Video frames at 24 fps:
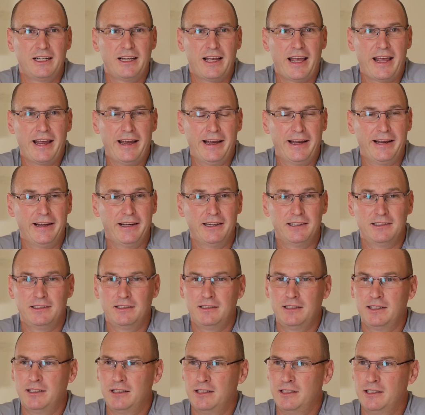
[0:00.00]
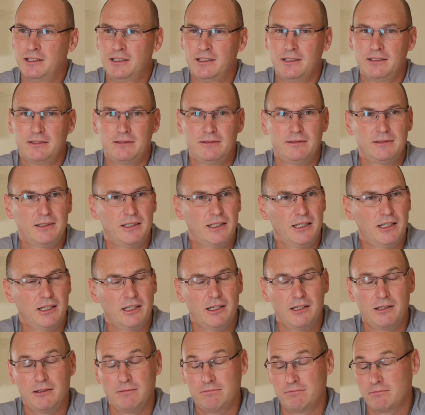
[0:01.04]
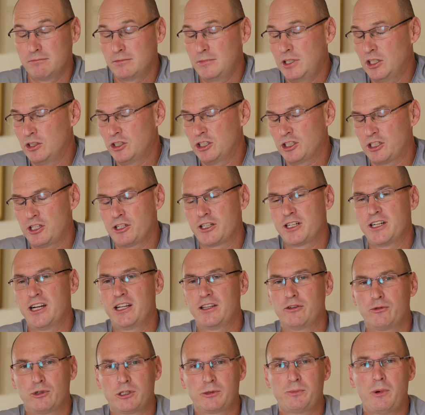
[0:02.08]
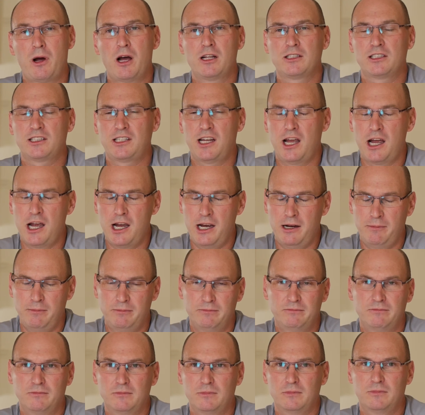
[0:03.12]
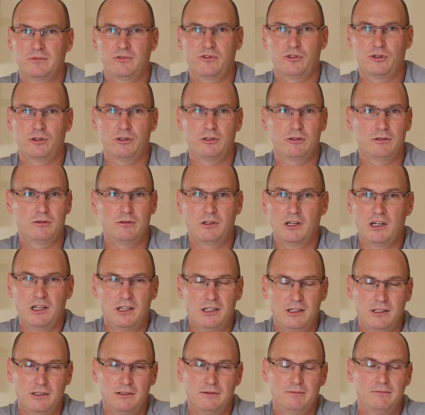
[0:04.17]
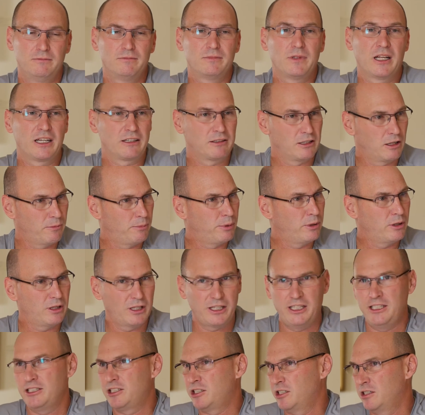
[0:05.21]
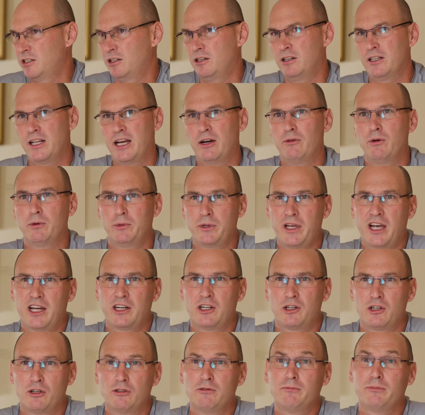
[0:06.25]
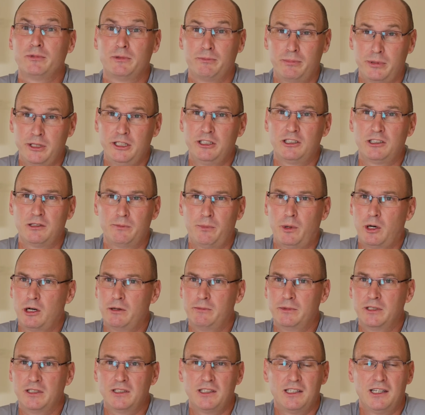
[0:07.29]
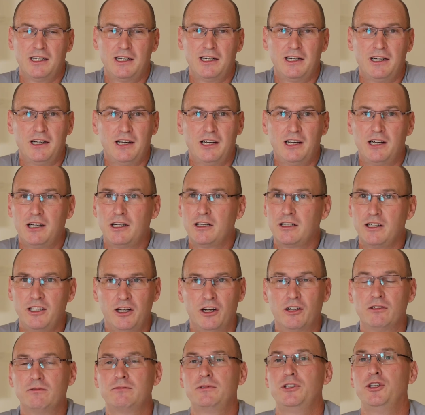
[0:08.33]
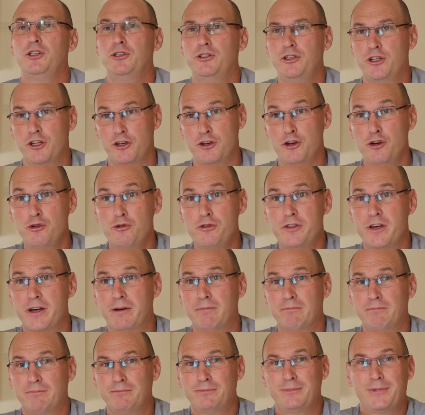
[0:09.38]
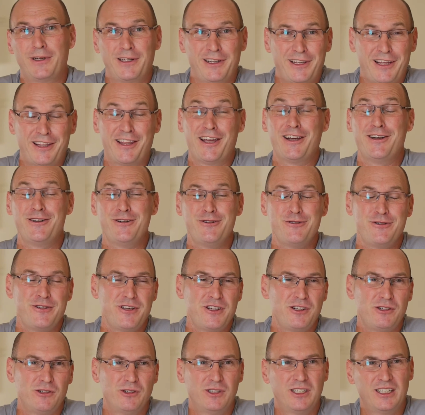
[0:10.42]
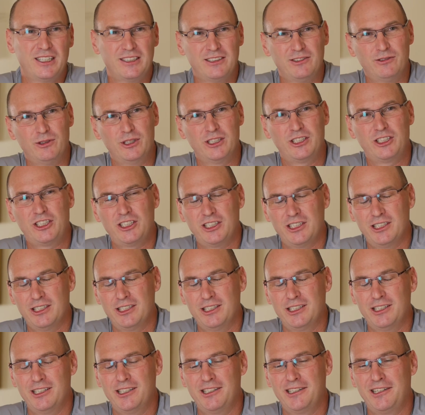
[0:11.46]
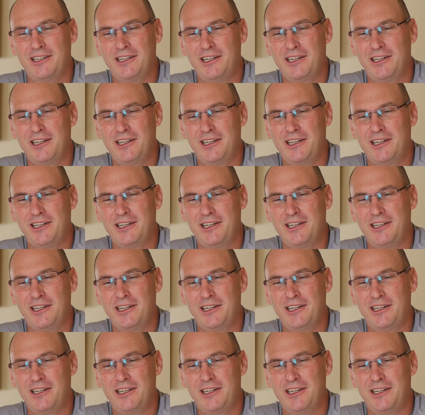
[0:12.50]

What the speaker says: And, just looking at the response time for like the police and all that, when we had our own police department, you knew them and they knew you, which, not